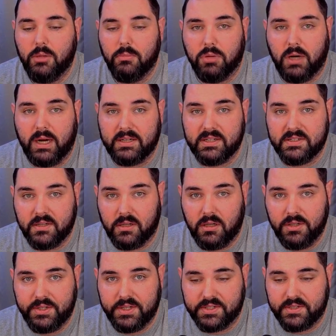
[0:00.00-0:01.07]
Practice
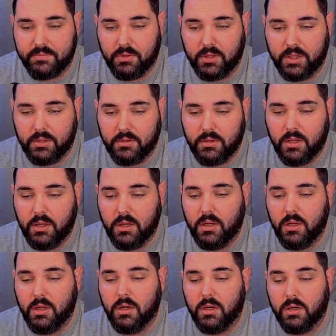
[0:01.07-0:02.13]
ult discipline.
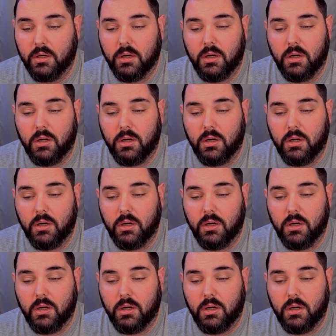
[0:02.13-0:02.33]
Her